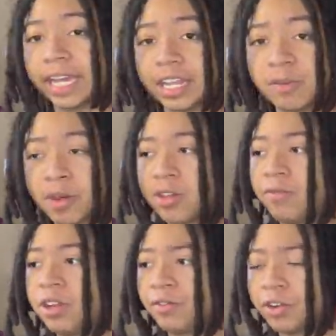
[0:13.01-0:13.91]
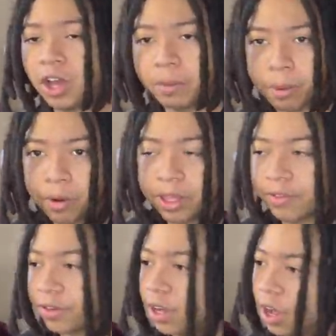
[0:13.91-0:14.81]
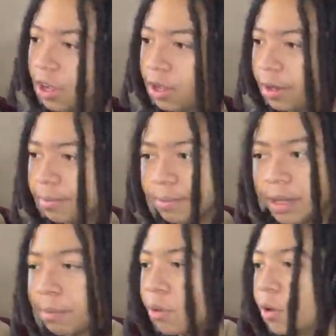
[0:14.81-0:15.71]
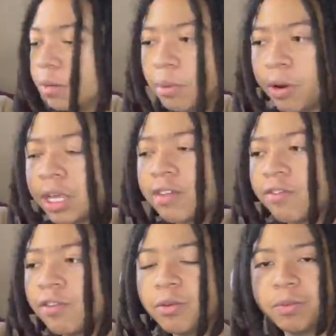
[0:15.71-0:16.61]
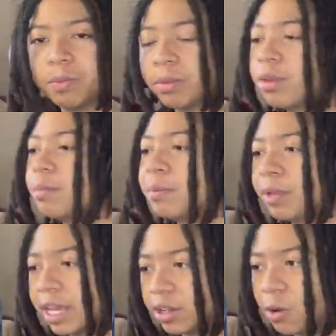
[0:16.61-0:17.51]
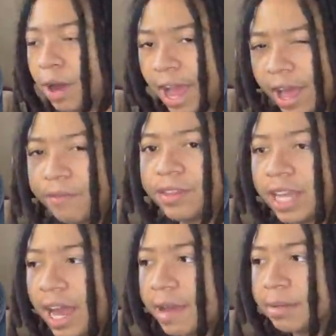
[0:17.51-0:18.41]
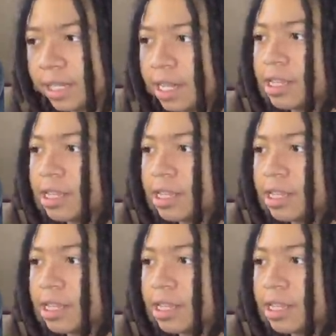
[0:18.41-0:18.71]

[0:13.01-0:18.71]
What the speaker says: got a special video for y'all boys, for y'all employed boys, for the people that don't have time to get the